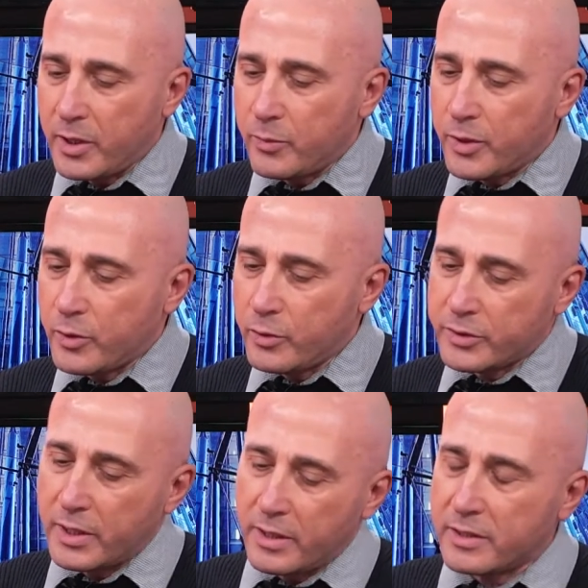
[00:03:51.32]
because
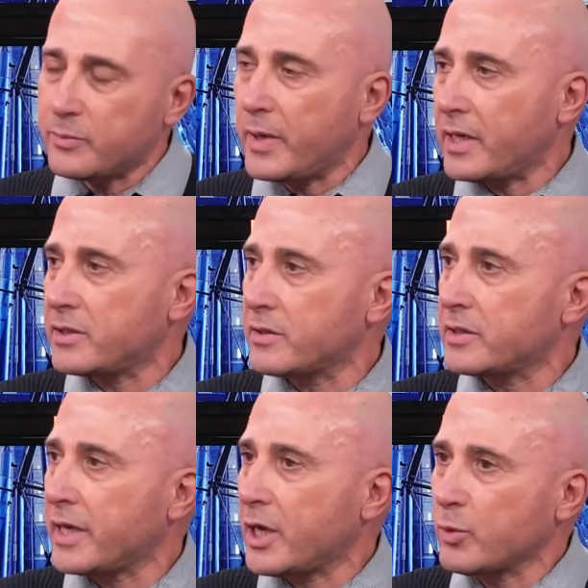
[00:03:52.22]
it's managing the
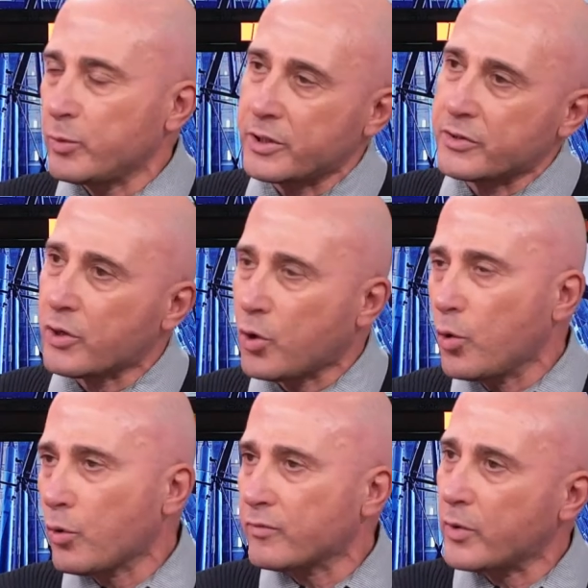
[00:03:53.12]
table, which is the
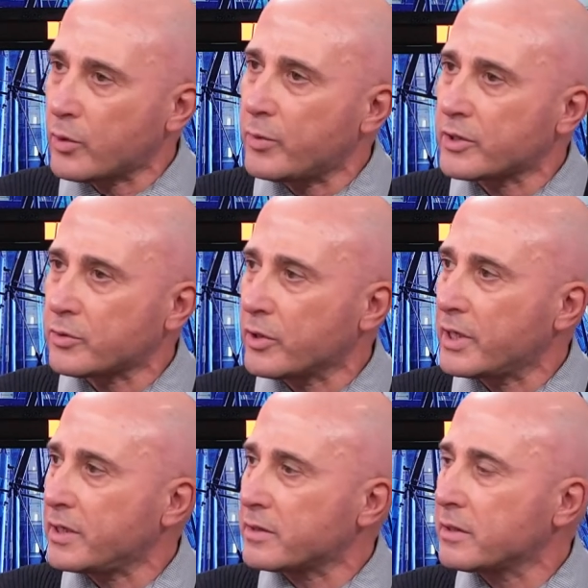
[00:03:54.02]
core of what a restaurant
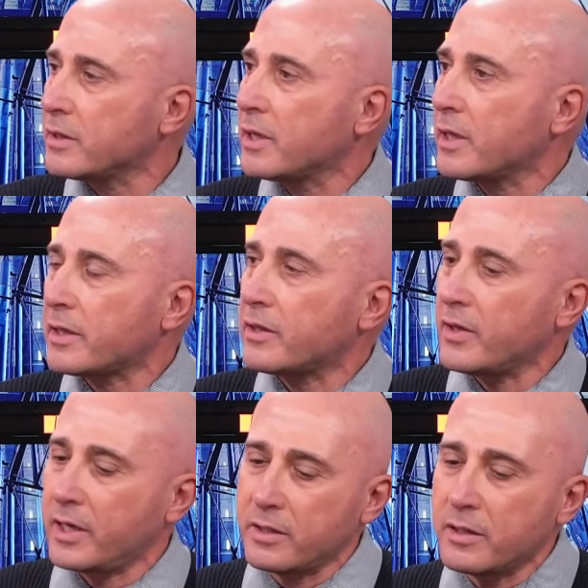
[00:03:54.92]
is,
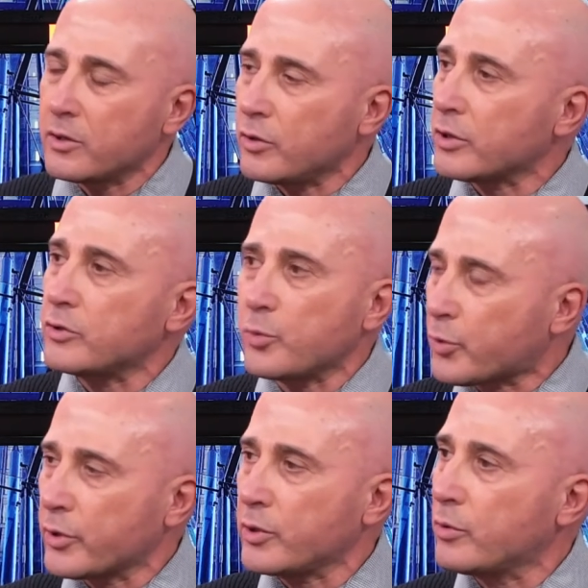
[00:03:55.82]
then you can do
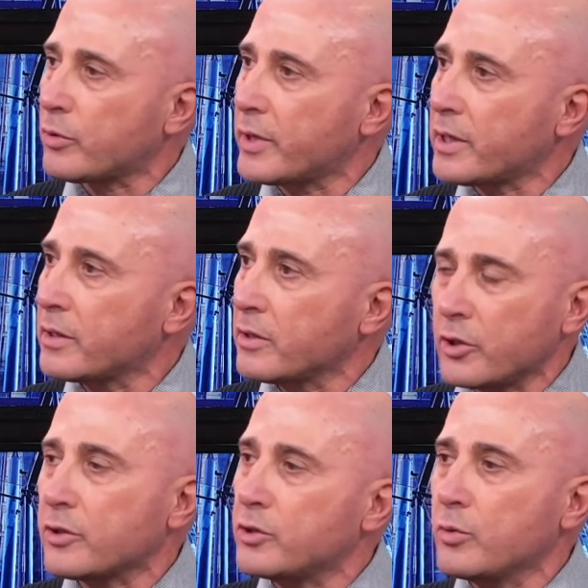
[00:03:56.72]
pre-ordering, you
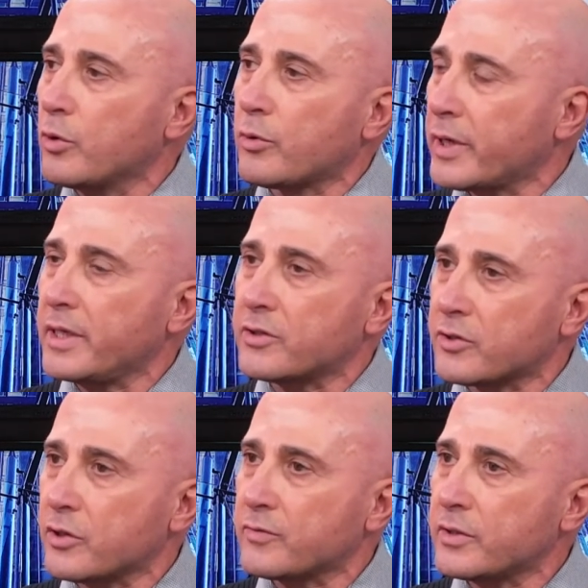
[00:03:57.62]
can do ordering in
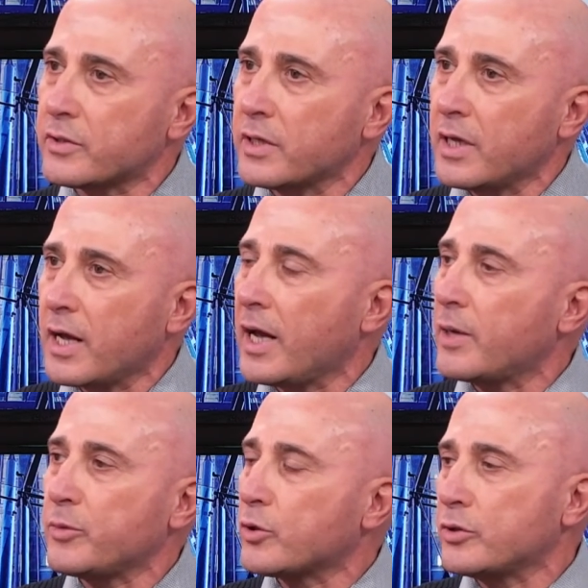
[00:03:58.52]
service,
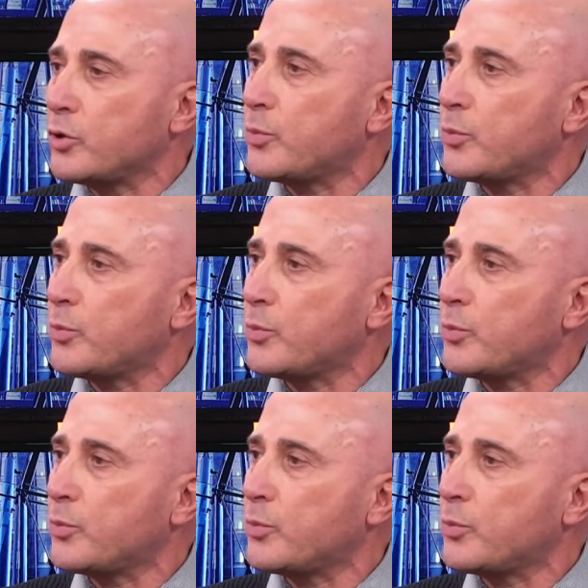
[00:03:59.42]
you can do